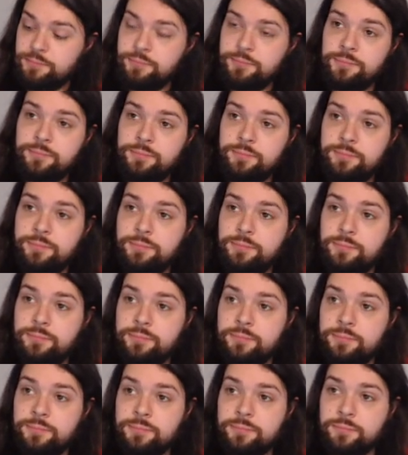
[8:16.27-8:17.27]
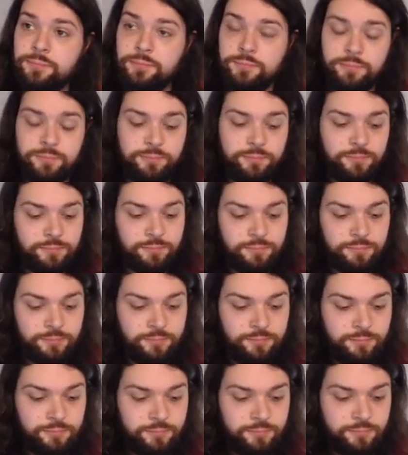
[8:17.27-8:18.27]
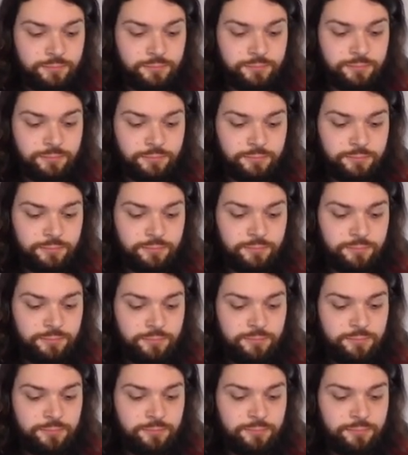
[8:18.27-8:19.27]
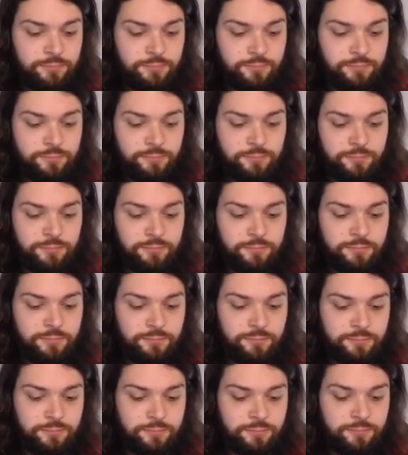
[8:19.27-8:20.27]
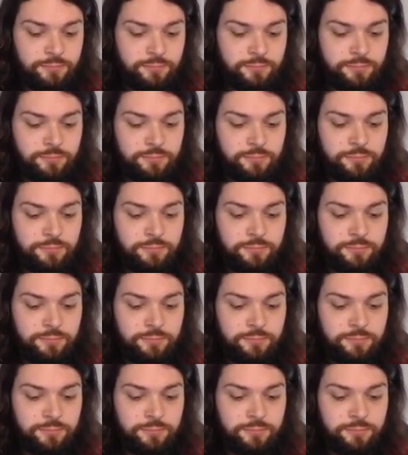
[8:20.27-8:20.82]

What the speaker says: This person isn't speaking.